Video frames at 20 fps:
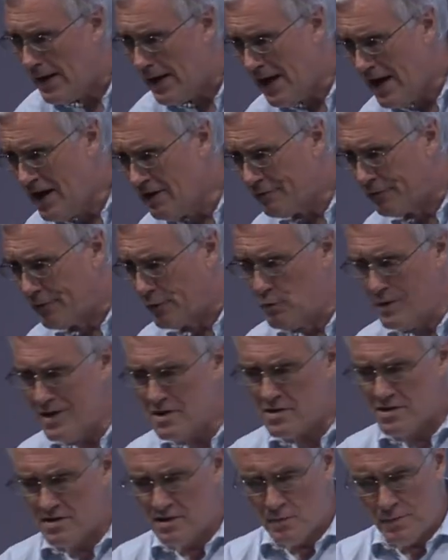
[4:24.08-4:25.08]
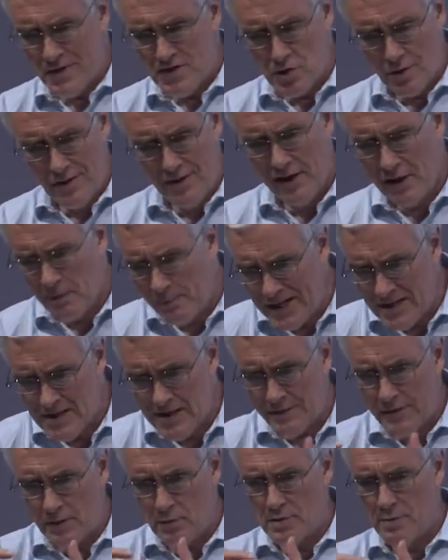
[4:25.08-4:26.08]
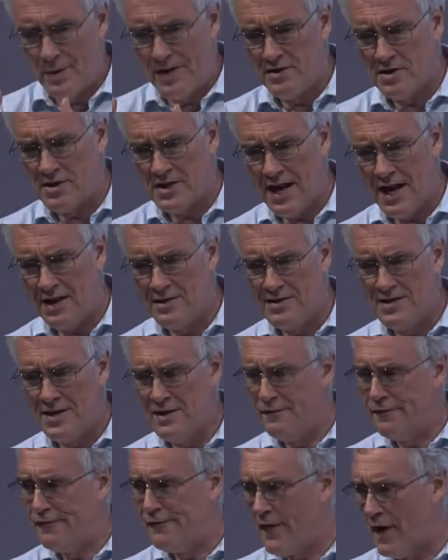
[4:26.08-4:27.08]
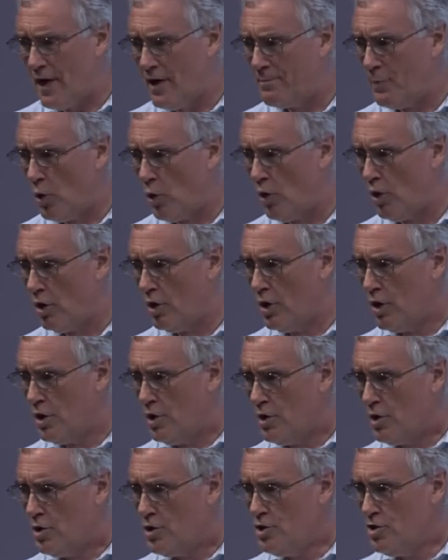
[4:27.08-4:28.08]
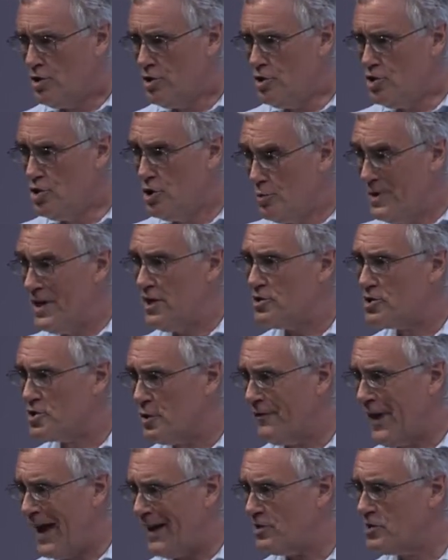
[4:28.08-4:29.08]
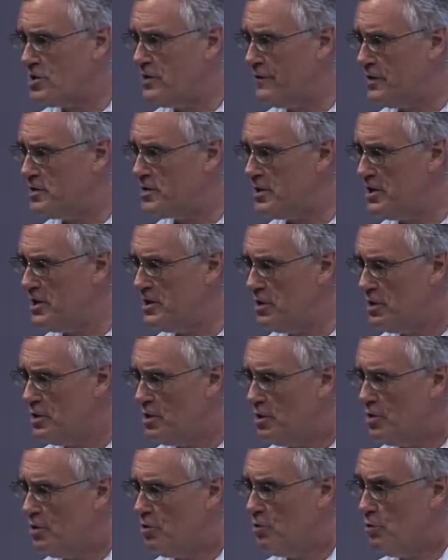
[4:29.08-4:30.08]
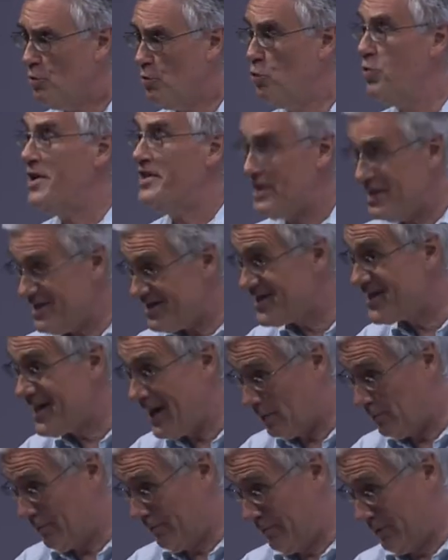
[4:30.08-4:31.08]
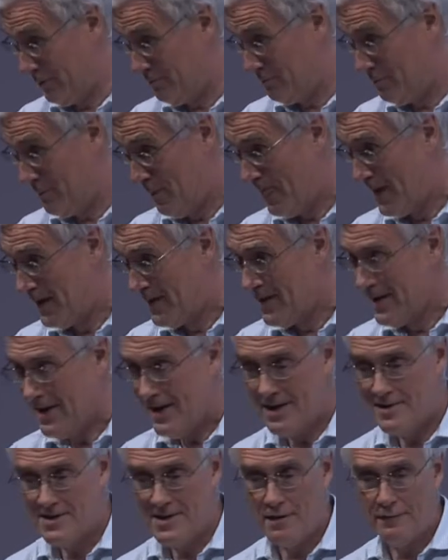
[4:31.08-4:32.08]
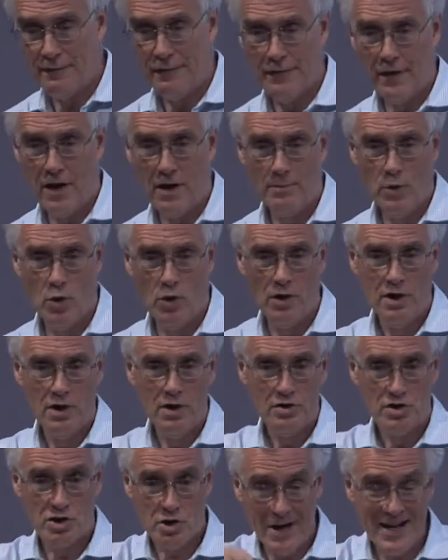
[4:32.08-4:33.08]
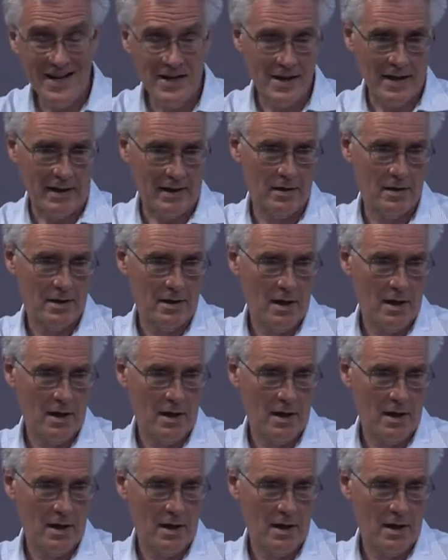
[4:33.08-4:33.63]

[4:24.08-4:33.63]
it, for reasons which are a little bit difficult to understand, did far more units of activity with itself. It did far more trading